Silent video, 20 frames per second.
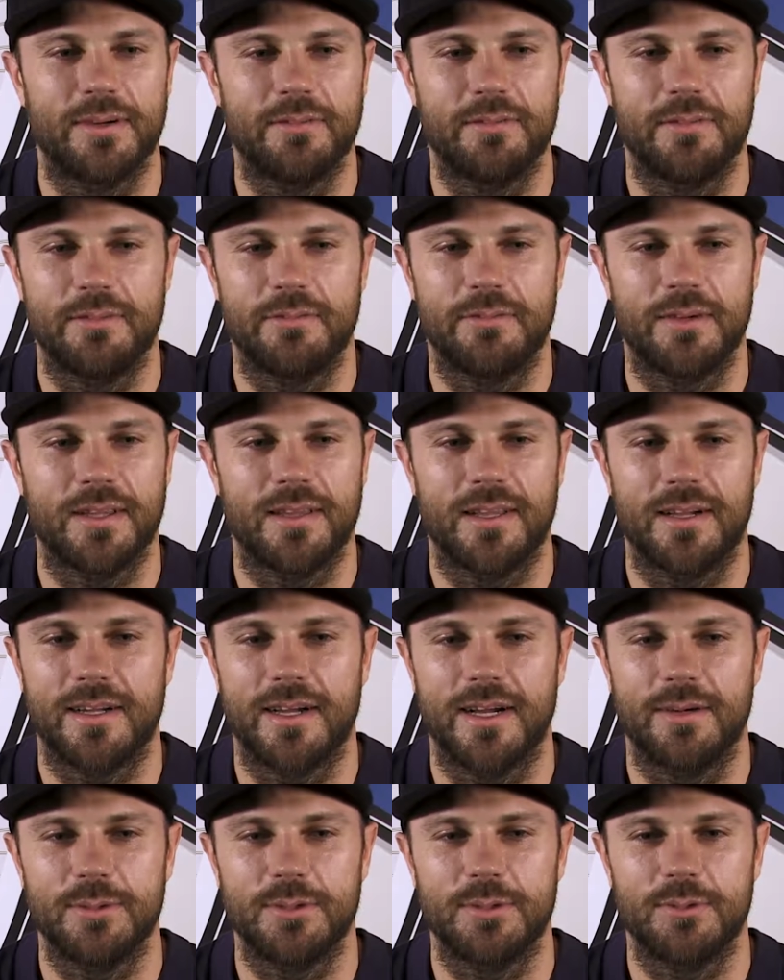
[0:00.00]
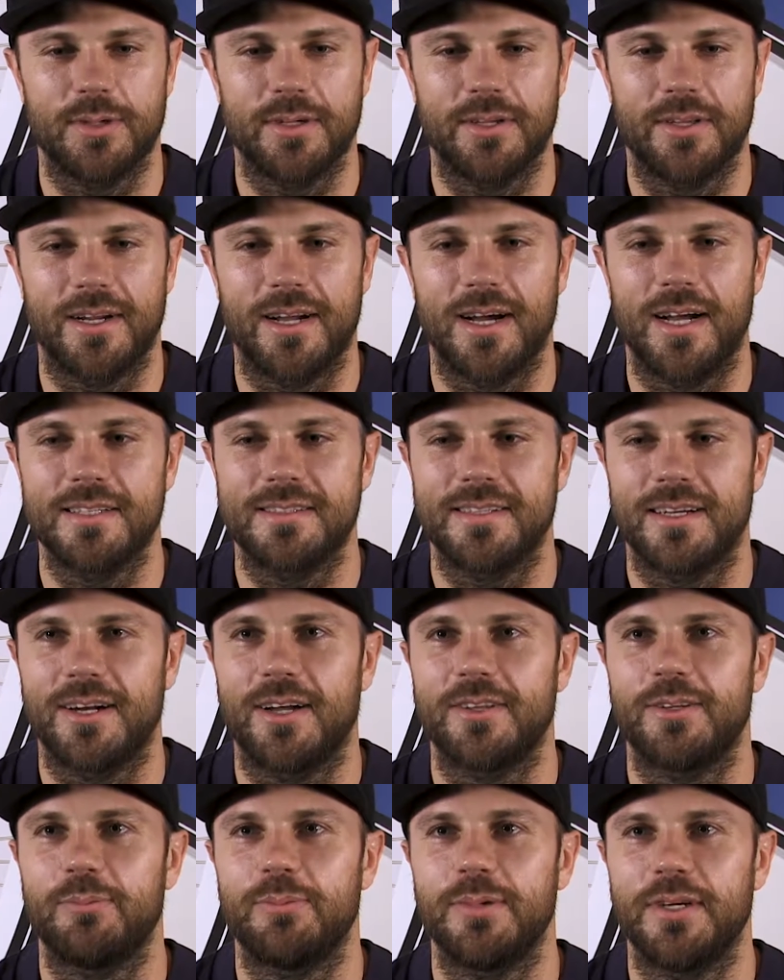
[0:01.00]
I felt like I was one of the guys that
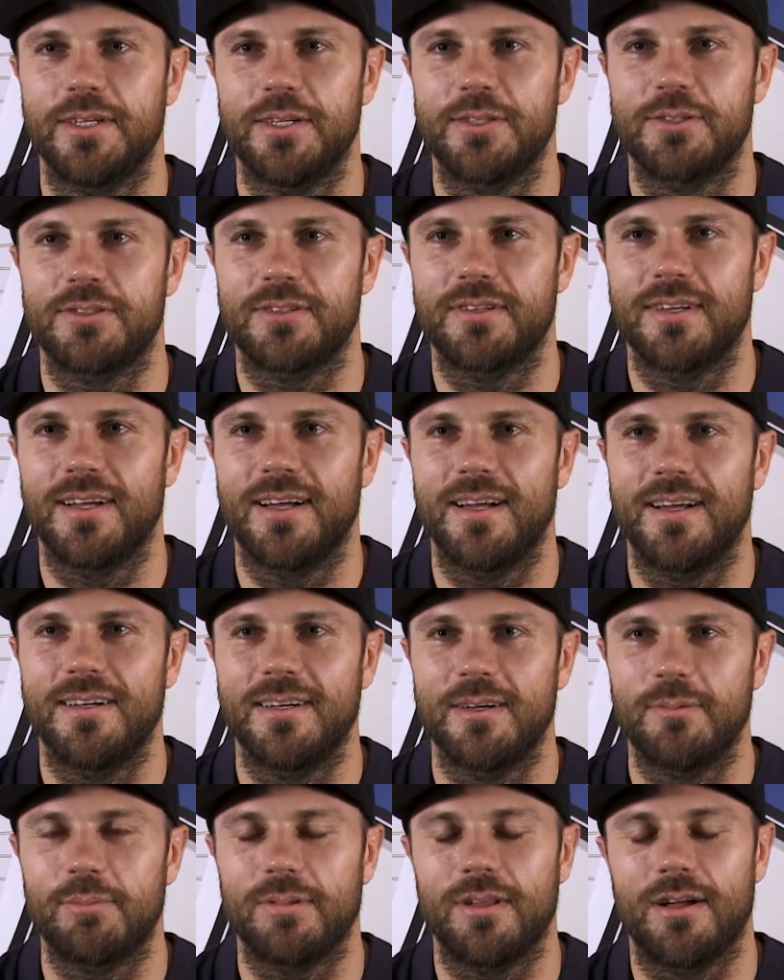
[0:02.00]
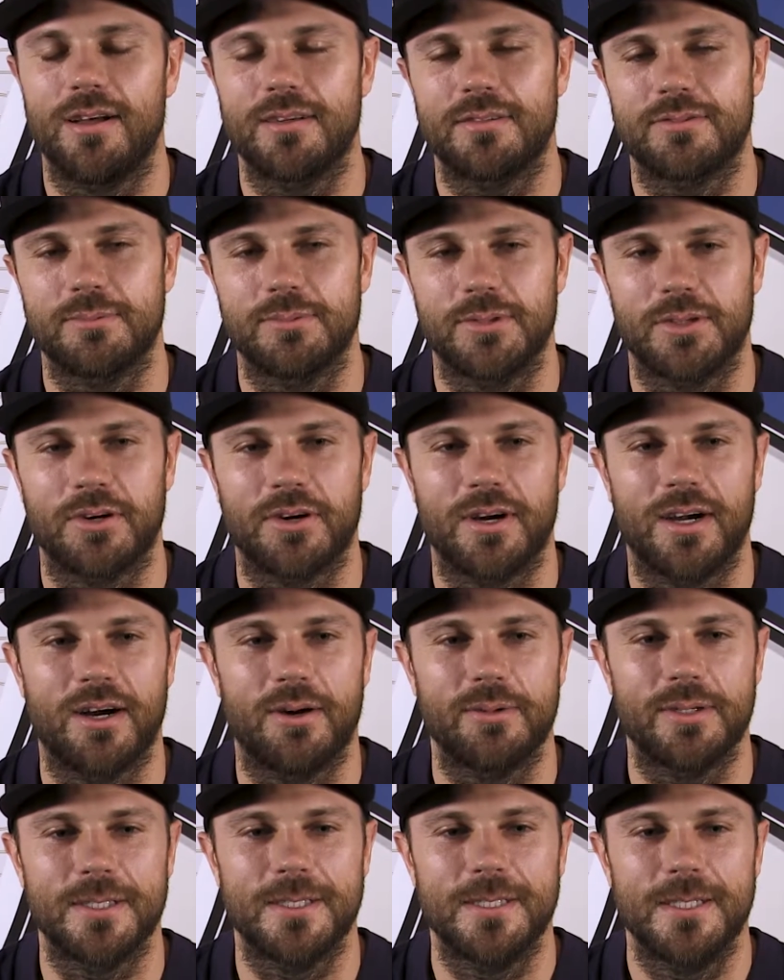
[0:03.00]
got the biggest applause from the
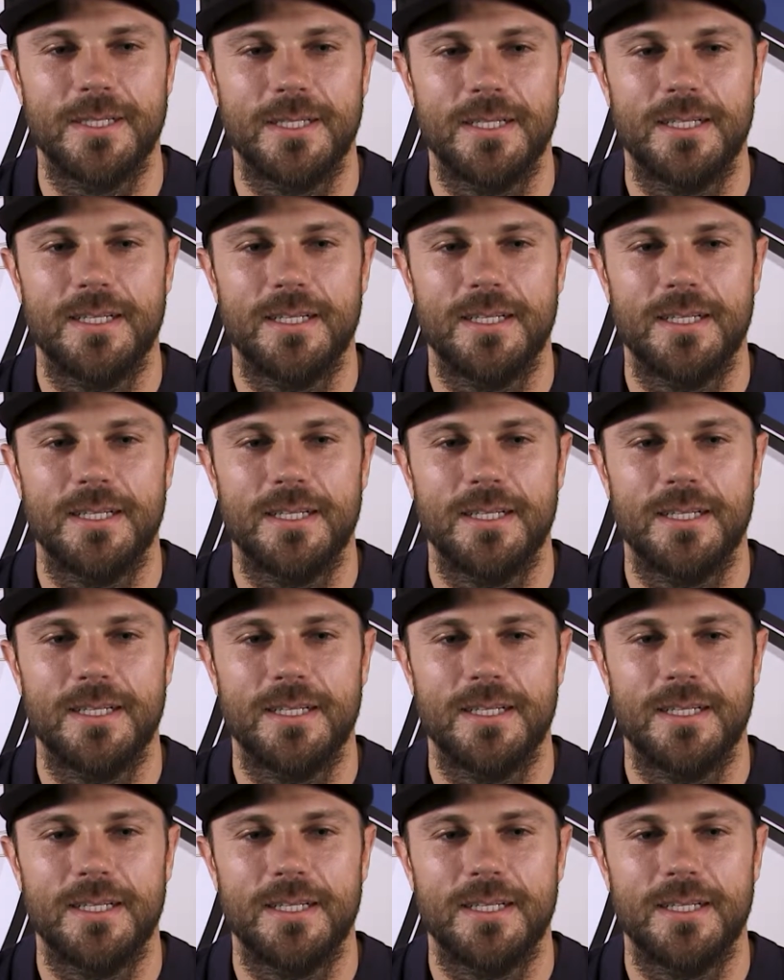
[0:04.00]
crowd, and